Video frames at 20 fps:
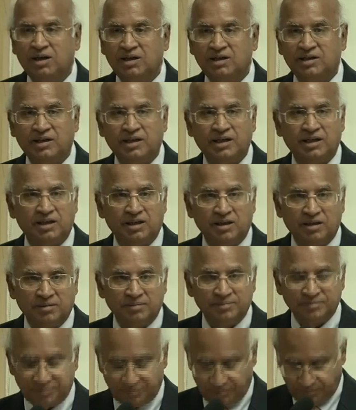training.
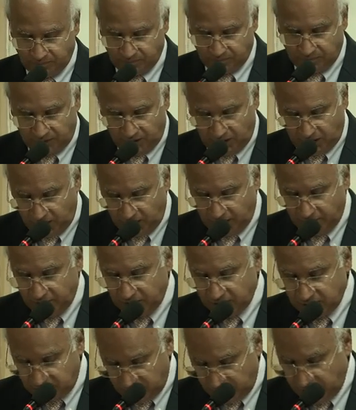
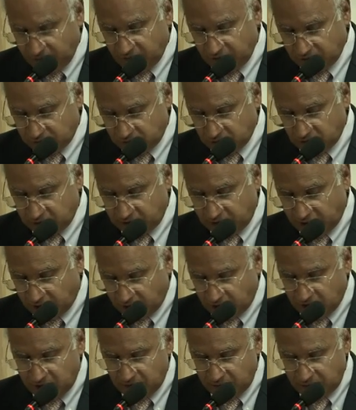Even so, their
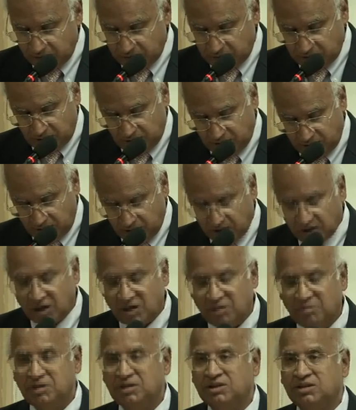contribution to the
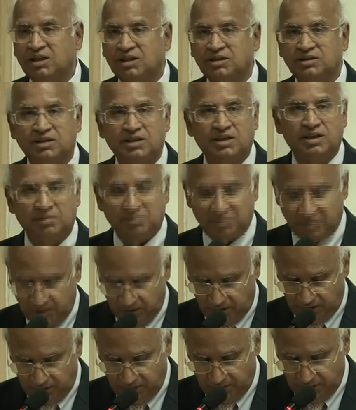economy is considerable.